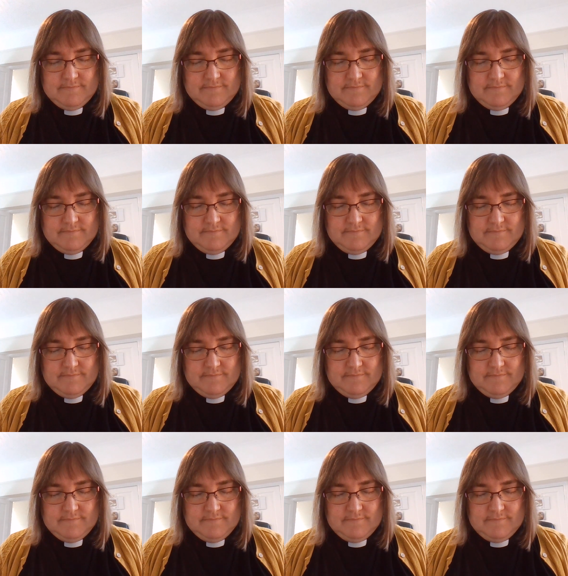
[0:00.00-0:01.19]

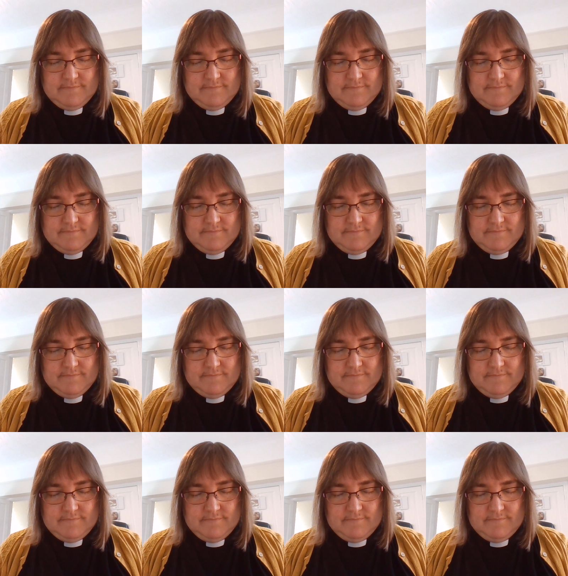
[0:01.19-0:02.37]

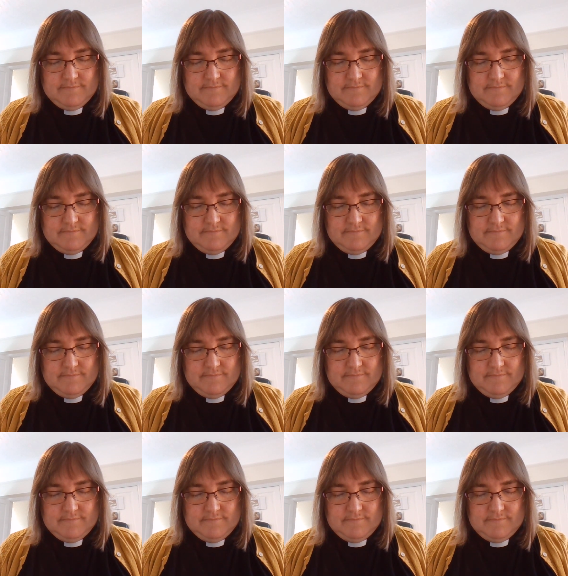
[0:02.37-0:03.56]

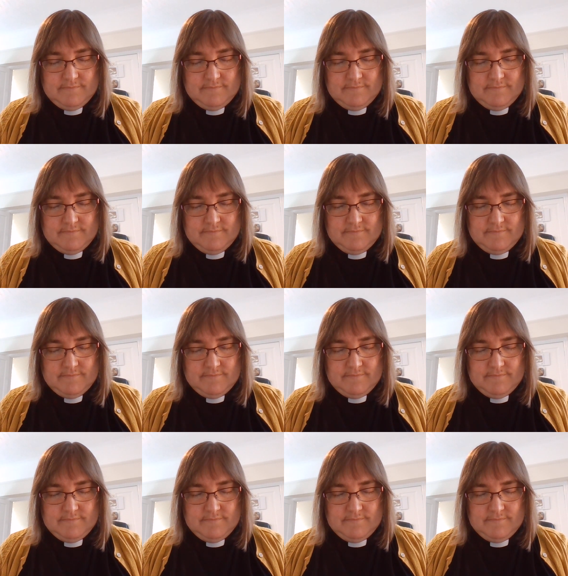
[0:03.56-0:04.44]
No one is speaking in this clip.